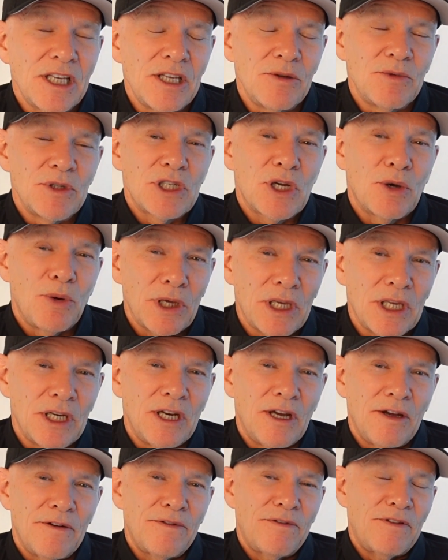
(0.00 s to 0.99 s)
he was quick
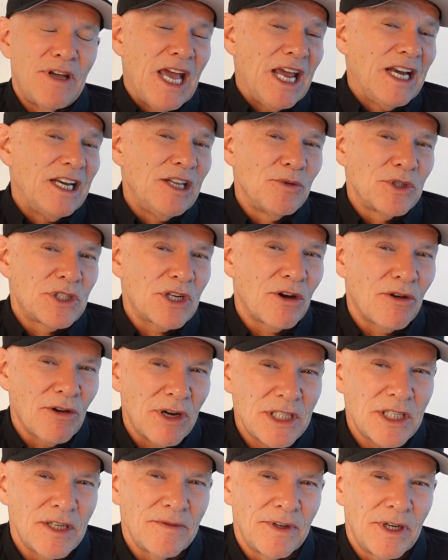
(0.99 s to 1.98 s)
enough and he was
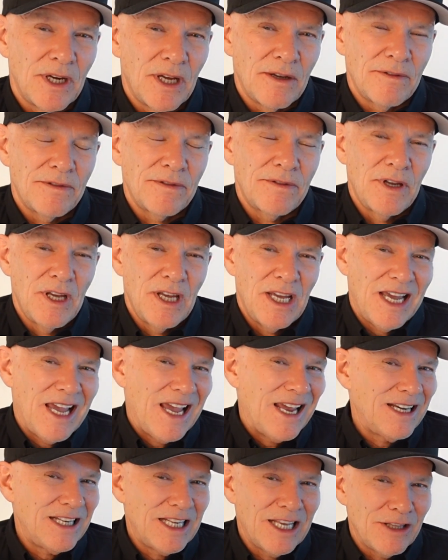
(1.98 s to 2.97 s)
aggressive enough
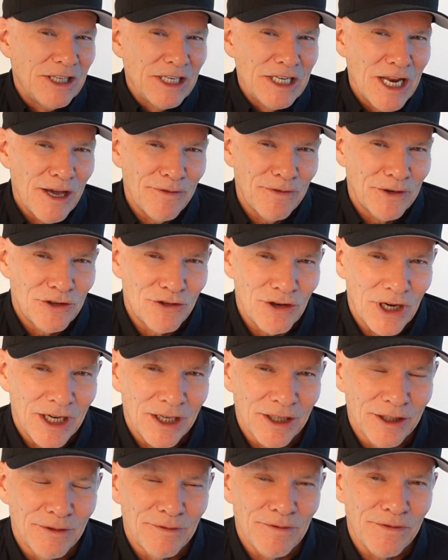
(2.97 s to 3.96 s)
and he had enough
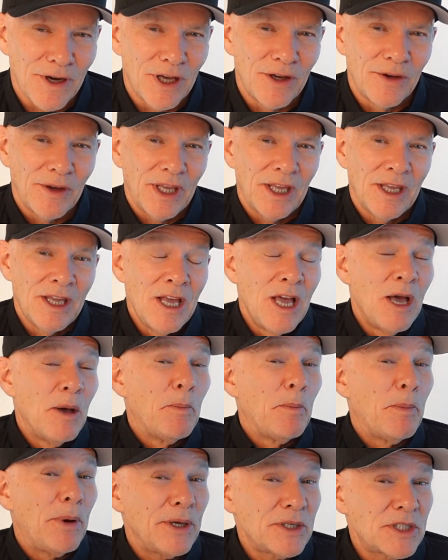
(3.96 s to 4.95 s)
adrenaline flowing
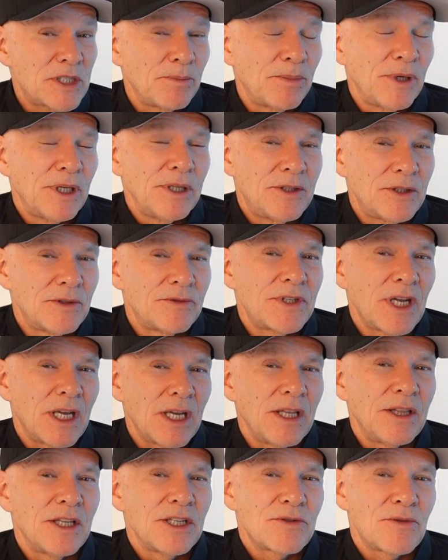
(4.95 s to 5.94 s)
possibly to have
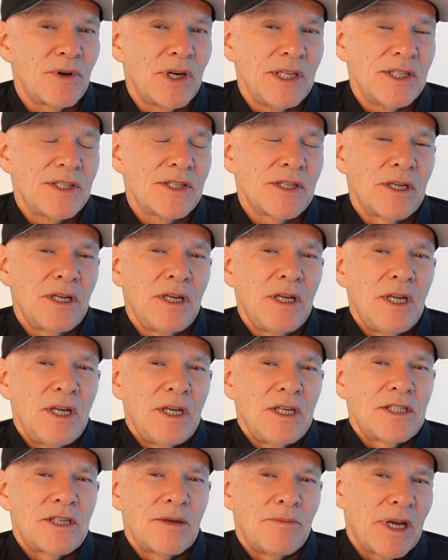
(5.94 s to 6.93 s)
taken this race
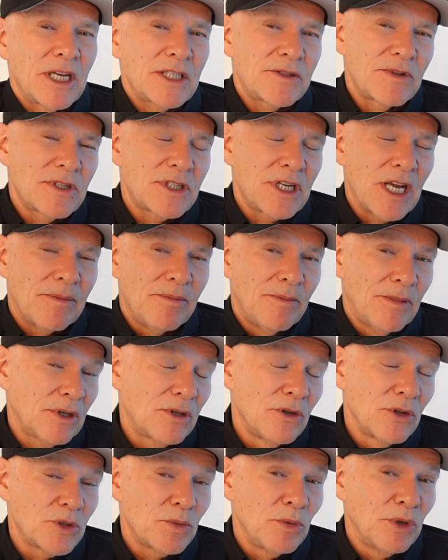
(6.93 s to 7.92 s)
to Max Verstappen. But of
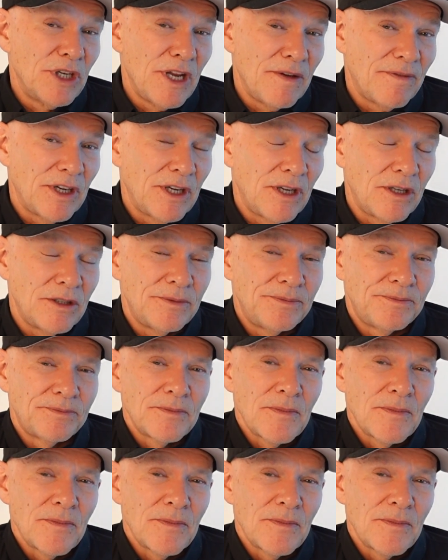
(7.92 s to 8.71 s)
course, we'll never know.